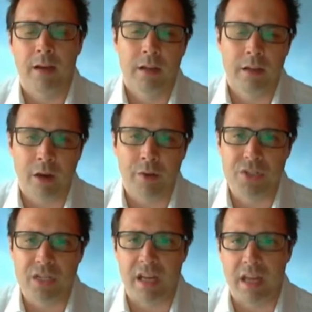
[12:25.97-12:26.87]

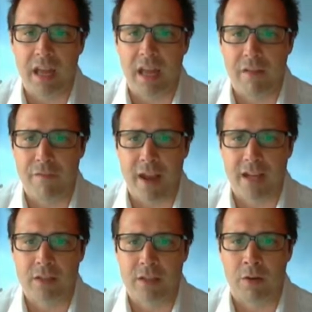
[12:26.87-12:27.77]
currency
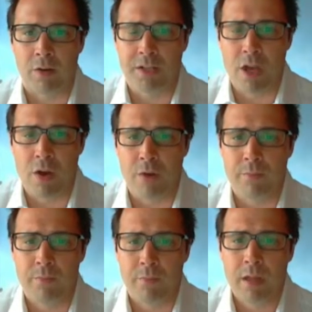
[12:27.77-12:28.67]
effects on its own.
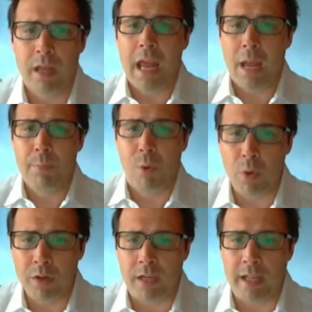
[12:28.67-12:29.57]

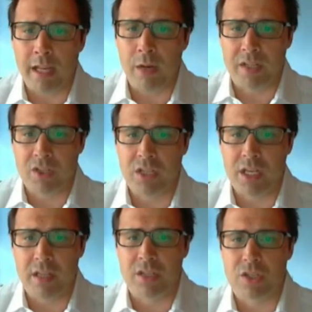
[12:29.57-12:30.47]
Importantly, and we can see
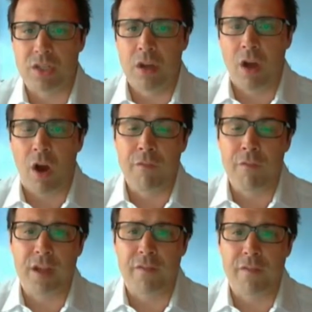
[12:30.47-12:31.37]
this on
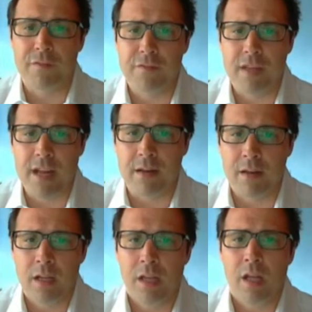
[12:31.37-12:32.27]
figure 15,
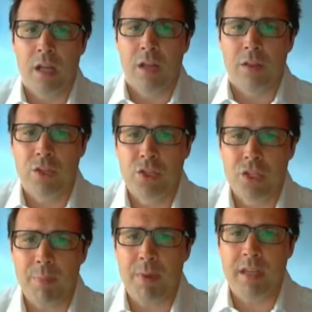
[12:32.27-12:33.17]
the
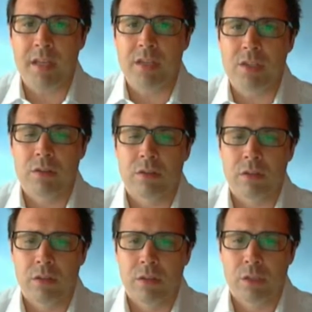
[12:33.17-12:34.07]
Japanese
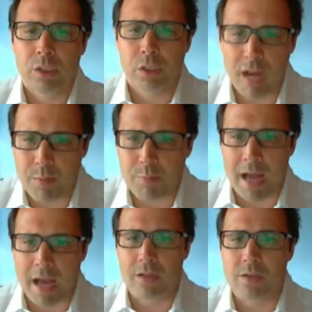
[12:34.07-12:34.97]
trade
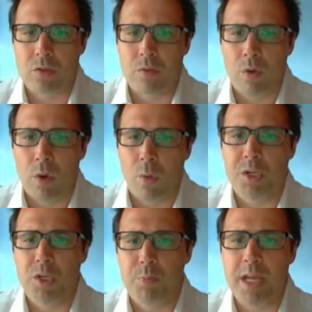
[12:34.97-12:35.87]
balance, which
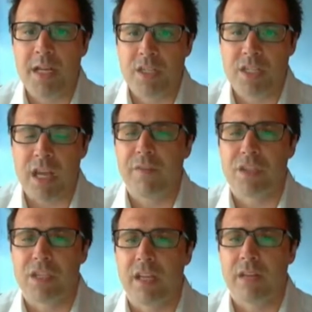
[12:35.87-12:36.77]
has been in
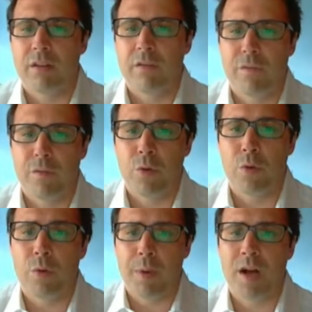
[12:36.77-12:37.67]
deficit for
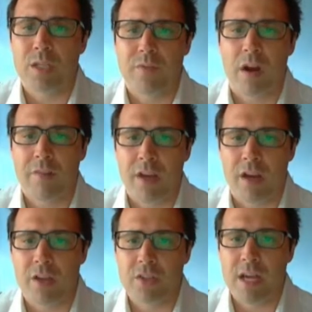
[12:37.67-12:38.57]
the past 5
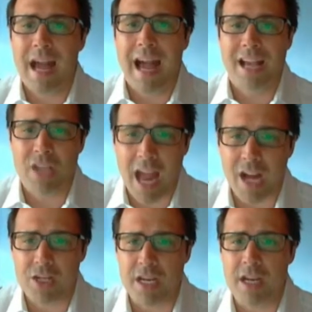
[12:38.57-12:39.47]
years, has
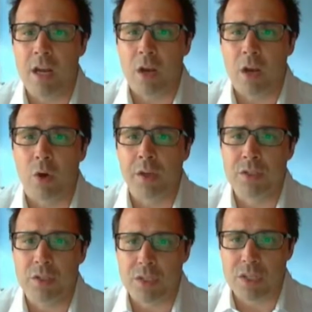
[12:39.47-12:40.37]
actually gone
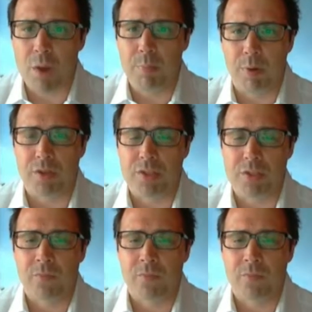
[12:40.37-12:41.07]
into surplus